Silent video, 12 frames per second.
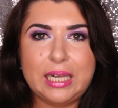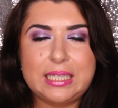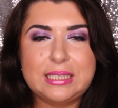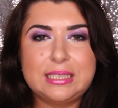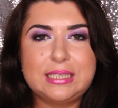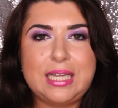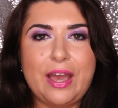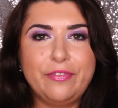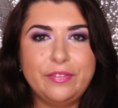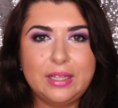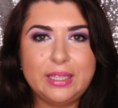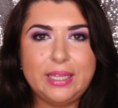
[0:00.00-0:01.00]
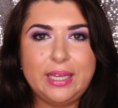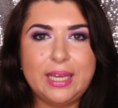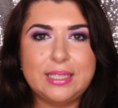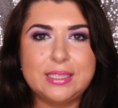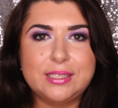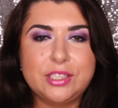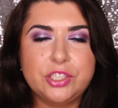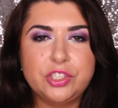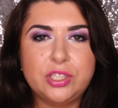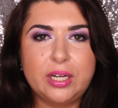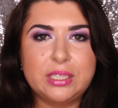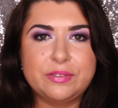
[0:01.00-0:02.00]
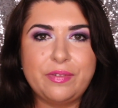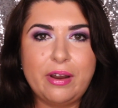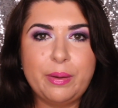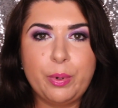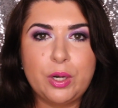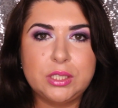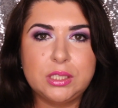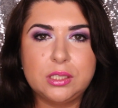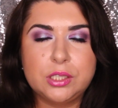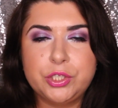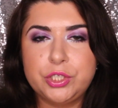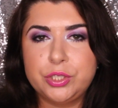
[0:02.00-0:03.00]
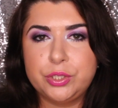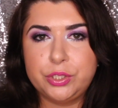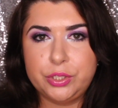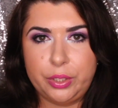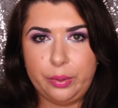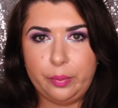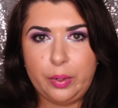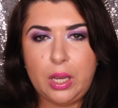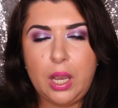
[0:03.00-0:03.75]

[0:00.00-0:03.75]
that is definitely a decision that is very personal to you.